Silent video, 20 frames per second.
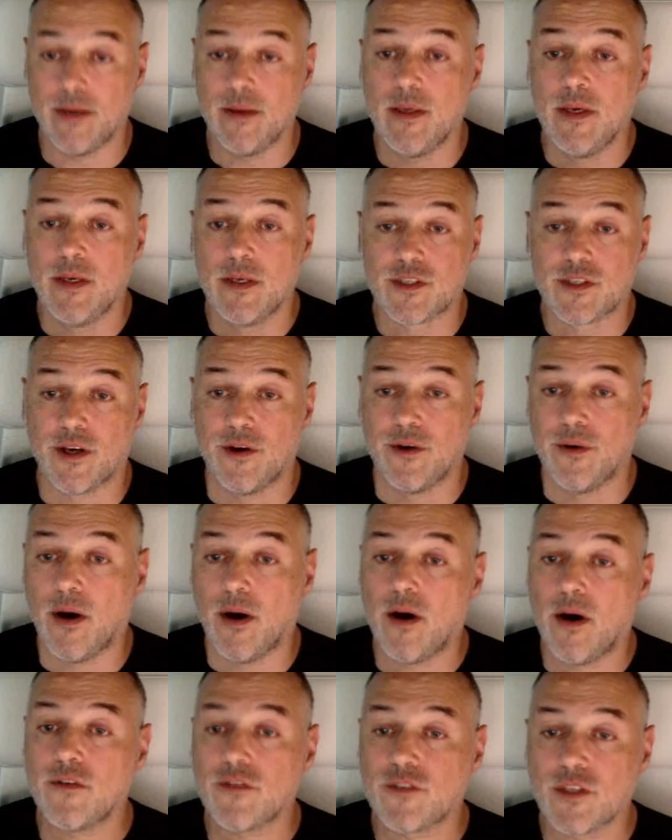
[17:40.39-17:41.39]
So
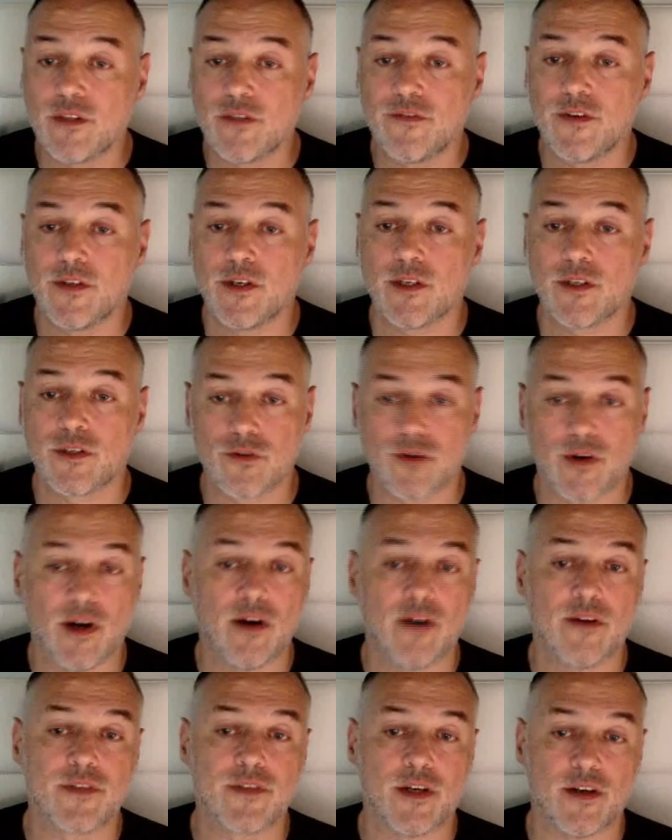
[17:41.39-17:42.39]
after the first
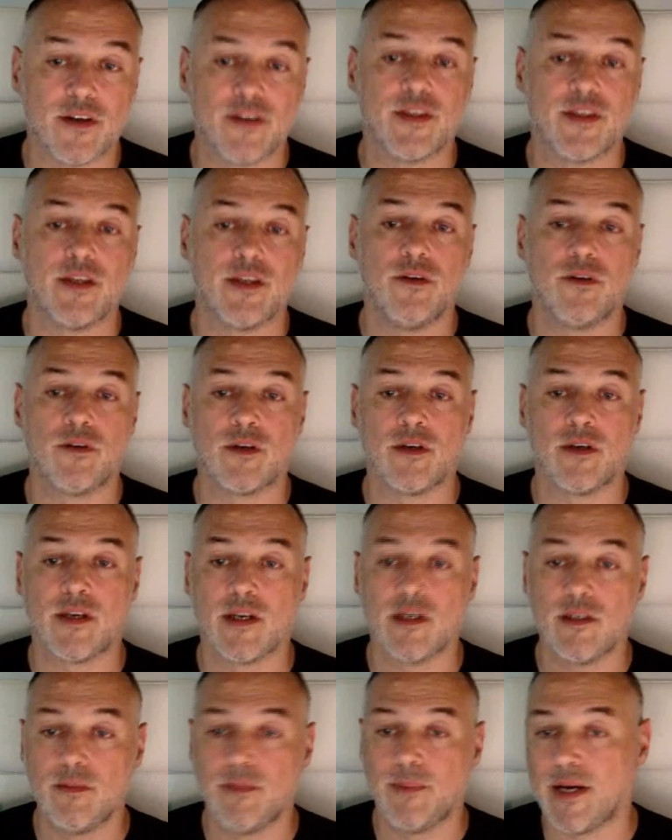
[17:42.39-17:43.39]
draft, I think you can go
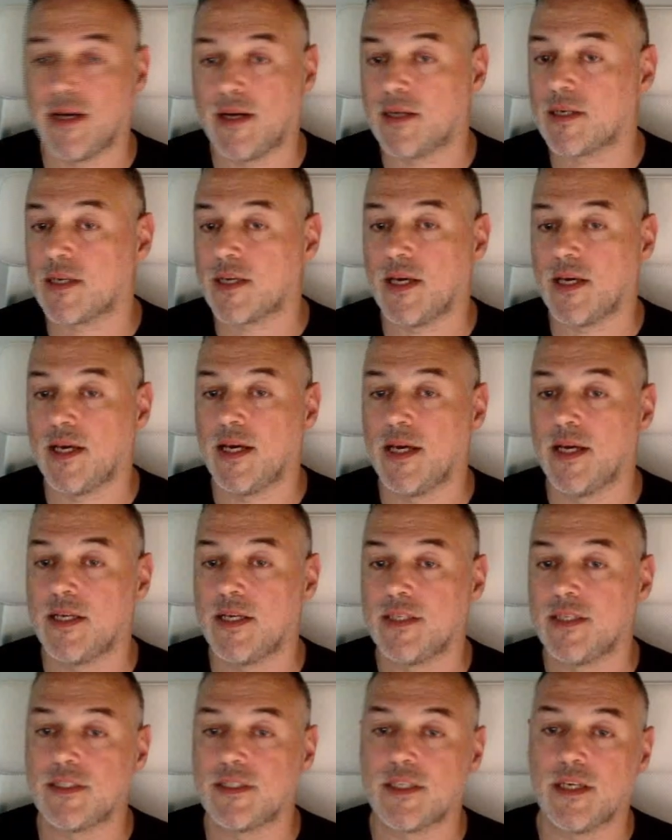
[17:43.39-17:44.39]
back,
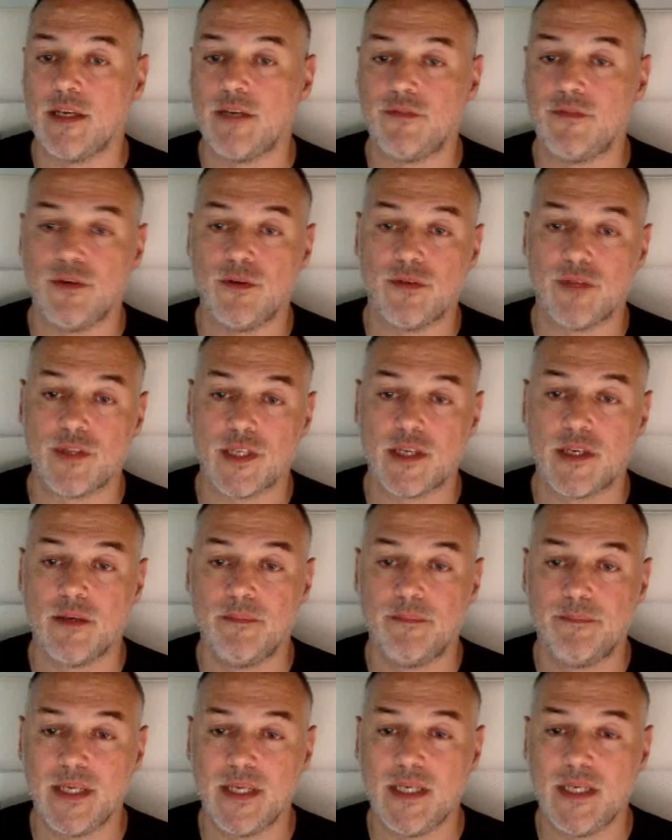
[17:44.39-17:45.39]
and if you think a
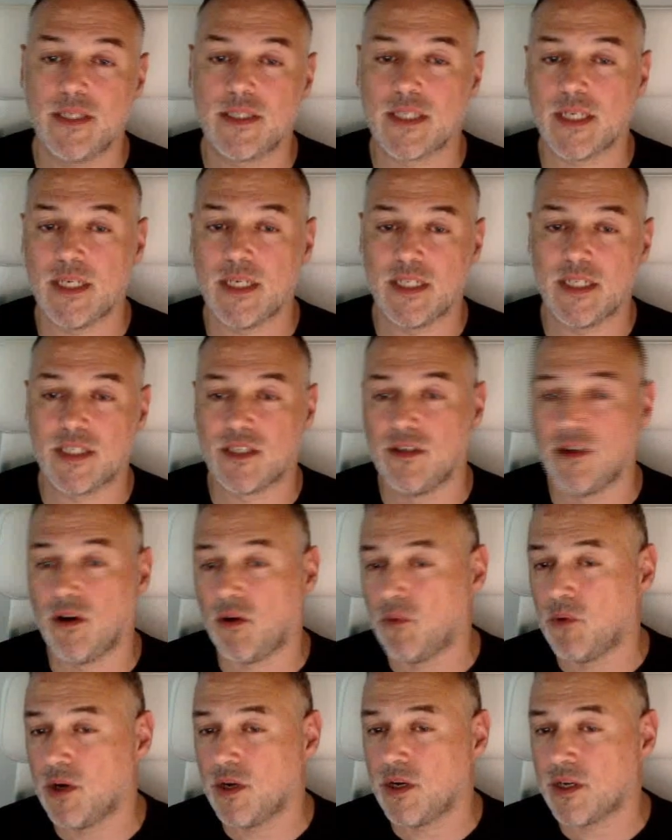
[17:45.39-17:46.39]
beat is not
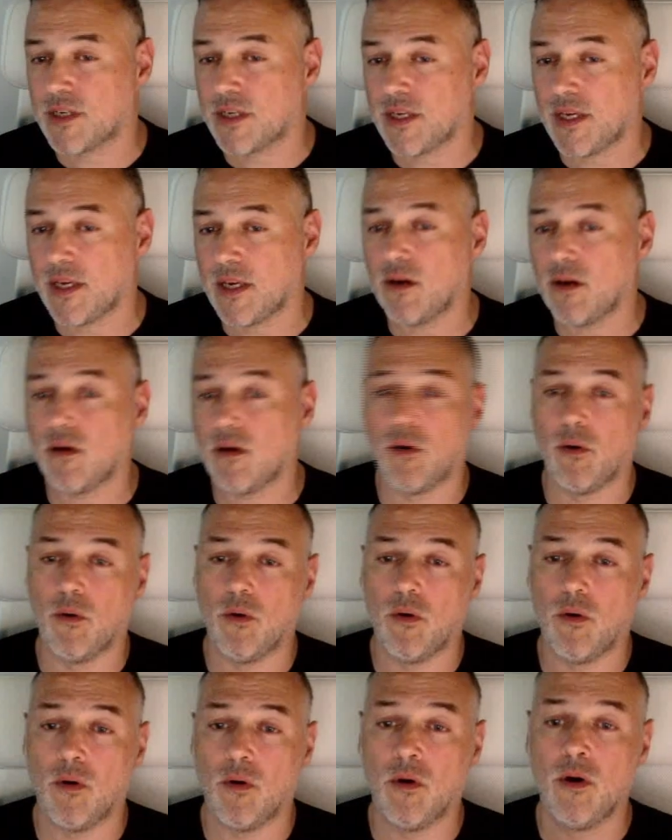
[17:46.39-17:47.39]
working,
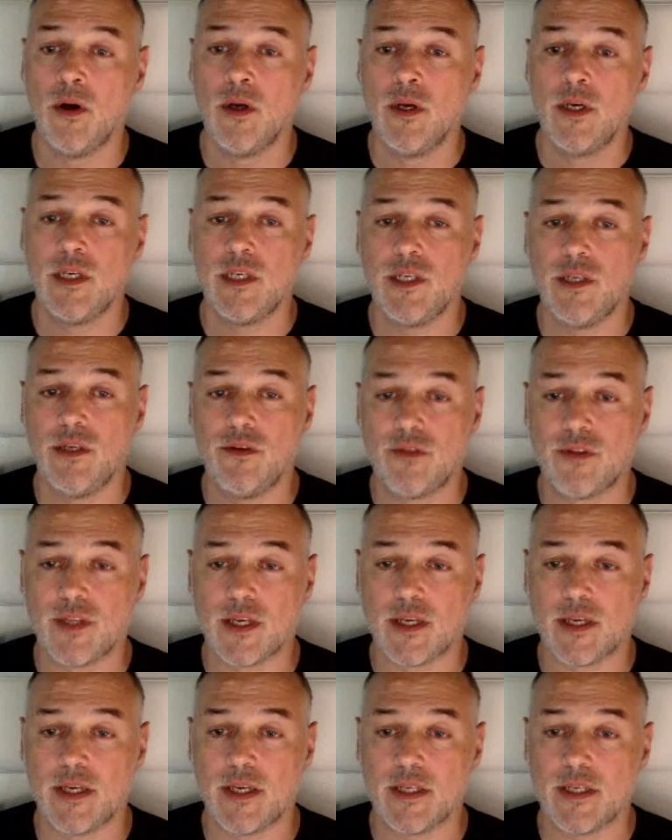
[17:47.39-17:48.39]
or you
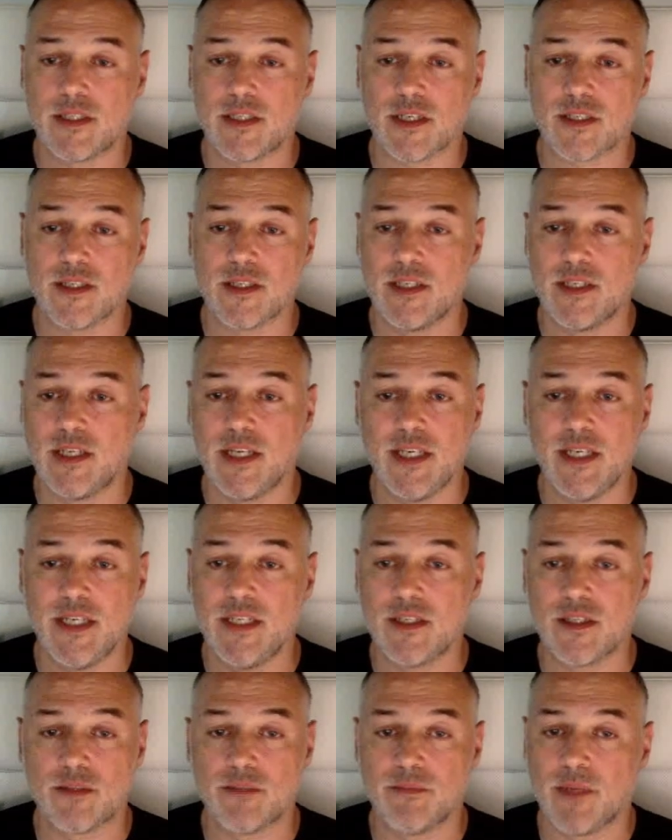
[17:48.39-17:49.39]
think it doesn't need
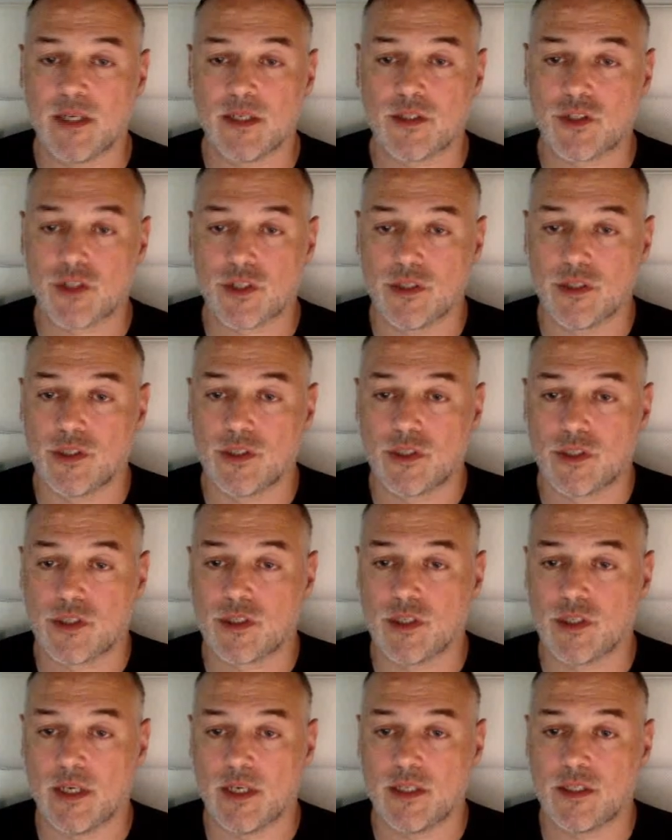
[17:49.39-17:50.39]
as much
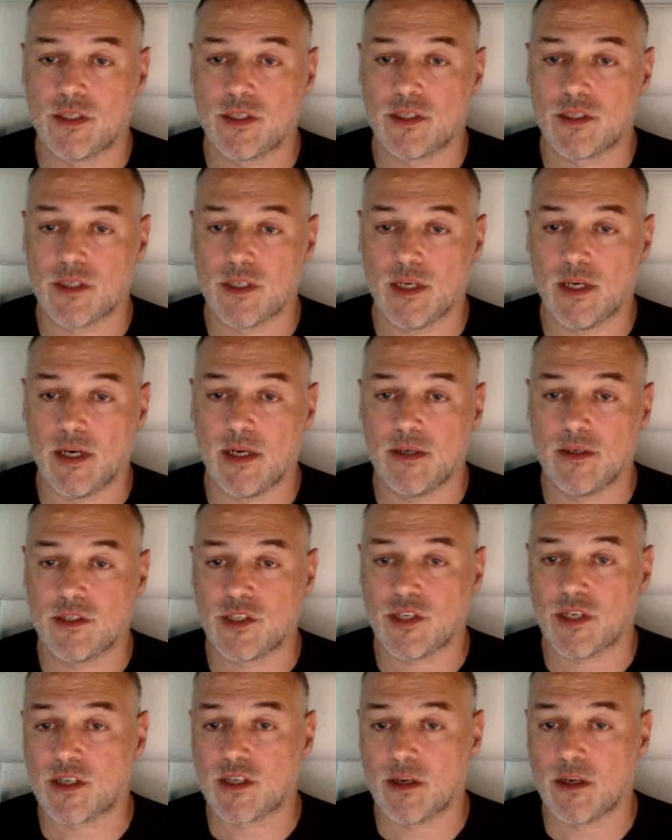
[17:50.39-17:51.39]
as
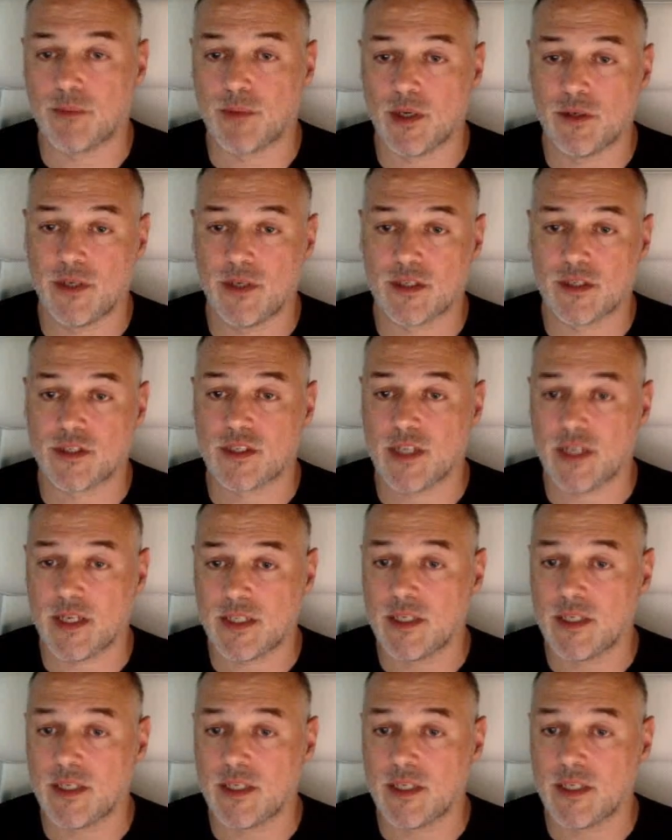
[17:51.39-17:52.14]
Jessica Brody has said,